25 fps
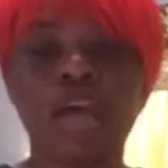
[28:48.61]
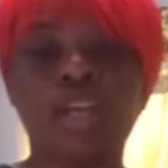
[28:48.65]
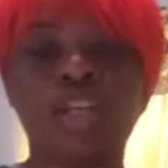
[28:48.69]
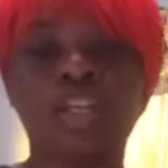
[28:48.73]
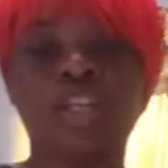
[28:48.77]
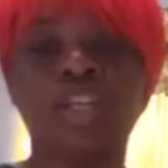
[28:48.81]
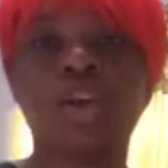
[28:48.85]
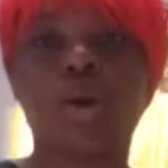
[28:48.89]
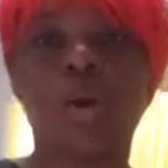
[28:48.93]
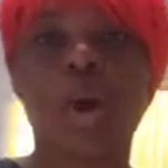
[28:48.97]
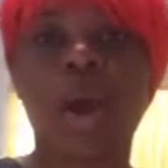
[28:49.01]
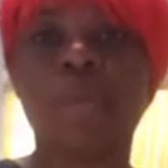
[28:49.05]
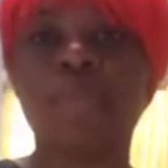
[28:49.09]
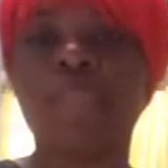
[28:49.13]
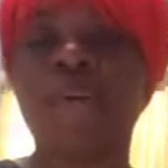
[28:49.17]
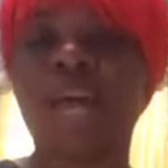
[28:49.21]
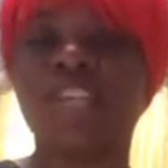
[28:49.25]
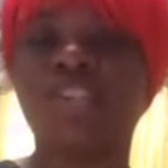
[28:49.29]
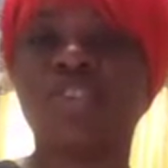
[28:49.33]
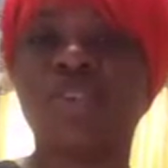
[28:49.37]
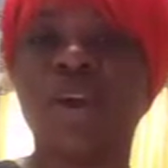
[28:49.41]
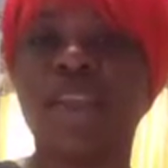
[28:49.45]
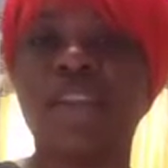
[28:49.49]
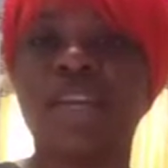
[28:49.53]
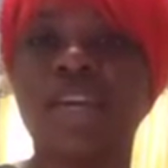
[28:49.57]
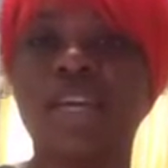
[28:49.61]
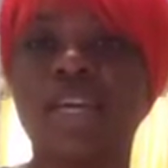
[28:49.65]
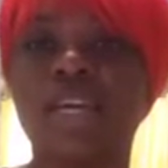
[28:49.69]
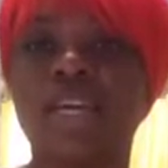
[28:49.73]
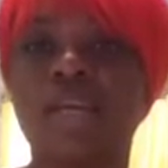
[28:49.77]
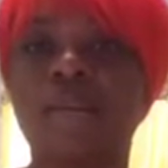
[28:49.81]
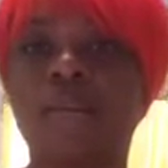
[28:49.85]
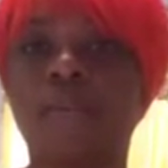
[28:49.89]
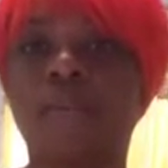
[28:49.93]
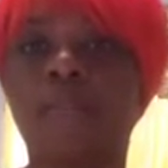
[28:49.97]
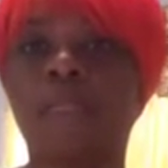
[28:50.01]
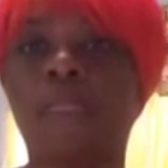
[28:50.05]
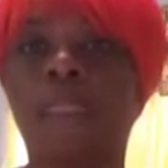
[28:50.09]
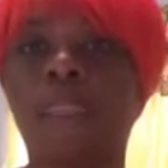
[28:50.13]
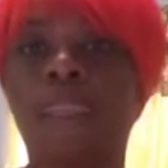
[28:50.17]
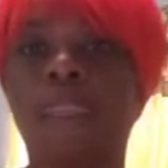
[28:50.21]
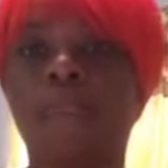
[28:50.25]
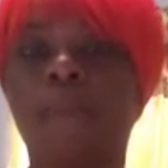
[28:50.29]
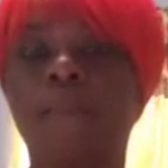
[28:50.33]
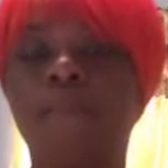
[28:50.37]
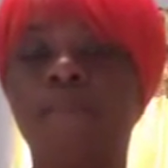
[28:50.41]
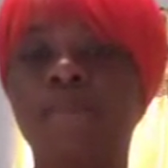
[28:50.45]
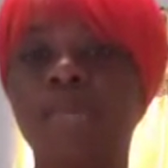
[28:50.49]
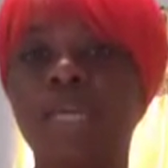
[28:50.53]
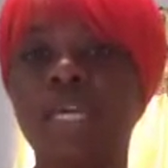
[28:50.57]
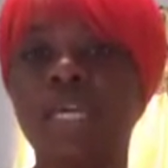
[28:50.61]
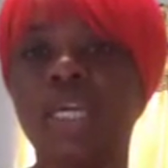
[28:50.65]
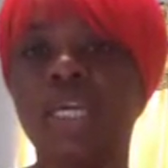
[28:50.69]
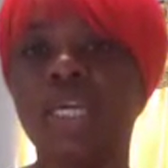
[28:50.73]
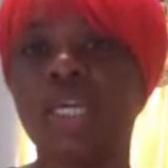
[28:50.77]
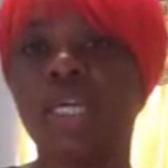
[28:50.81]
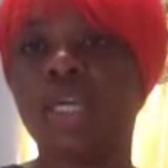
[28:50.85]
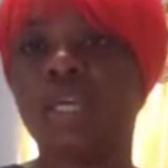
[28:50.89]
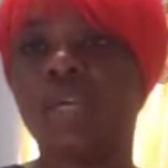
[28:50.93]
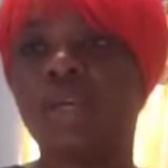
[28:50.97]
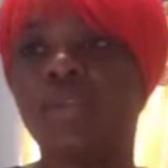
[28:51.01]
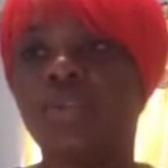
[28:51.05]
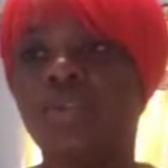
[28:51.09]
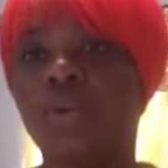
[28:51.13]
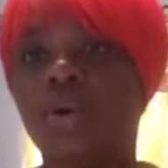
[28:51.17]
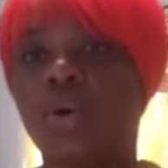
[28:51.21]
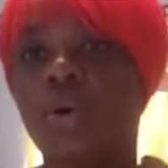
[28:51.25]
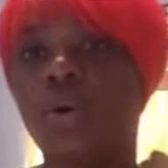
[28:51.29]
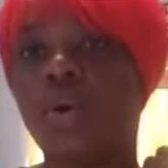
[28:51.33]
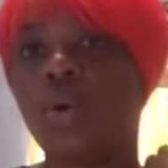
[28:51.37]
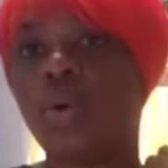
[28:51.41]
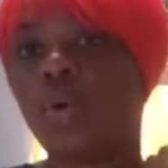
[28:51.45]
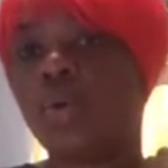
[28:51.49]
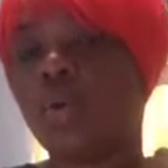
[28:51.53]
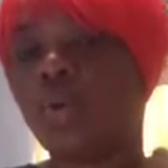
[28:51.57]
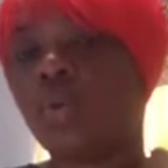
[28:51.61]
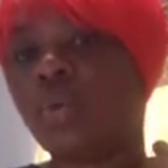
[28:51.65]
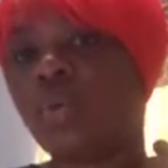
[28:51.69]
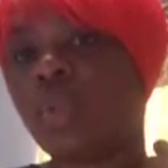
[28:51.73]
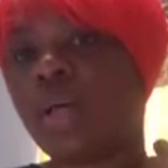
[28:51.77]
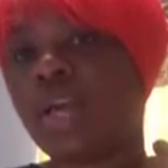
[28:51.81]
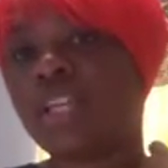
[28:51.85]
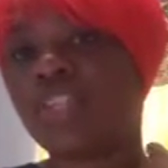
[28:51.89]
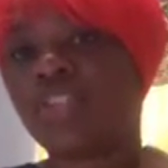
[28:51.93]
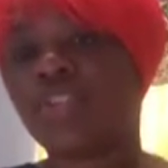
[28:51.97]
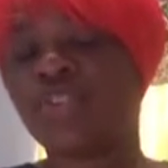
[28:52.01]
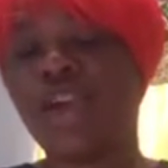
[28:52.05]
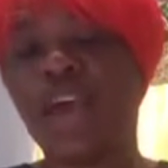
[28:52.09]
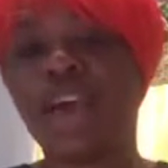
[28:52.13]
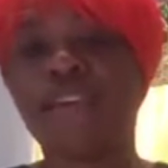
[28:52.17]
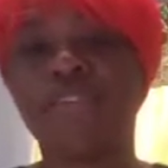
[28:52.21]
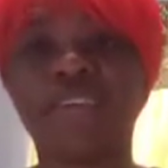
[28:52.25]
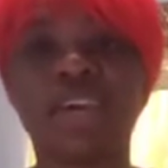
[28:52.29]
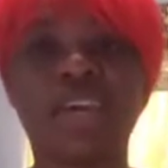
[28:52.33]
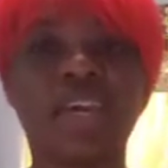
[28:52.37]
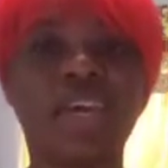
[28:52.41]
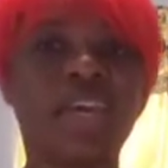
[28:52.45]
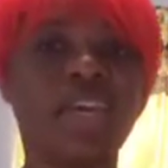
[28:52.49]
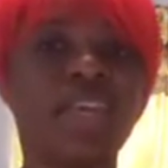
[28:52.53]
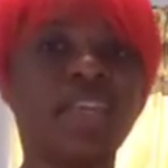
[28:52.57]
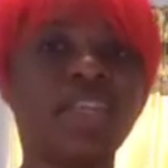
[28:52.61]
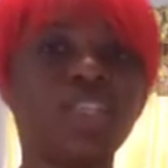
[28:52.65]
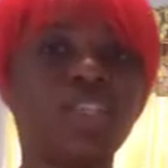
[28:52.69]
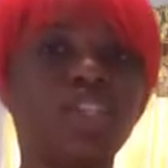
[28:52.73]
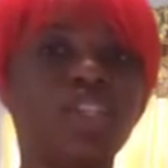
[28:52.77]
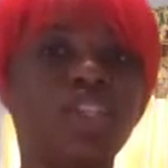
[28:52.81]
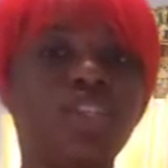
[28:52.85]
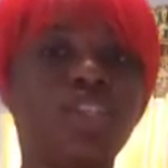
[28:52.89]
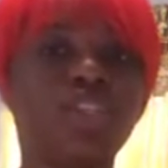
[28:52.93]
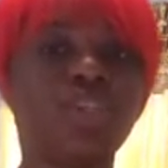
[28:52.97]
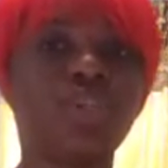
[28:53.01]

So I'm not trying to be the whole extravagant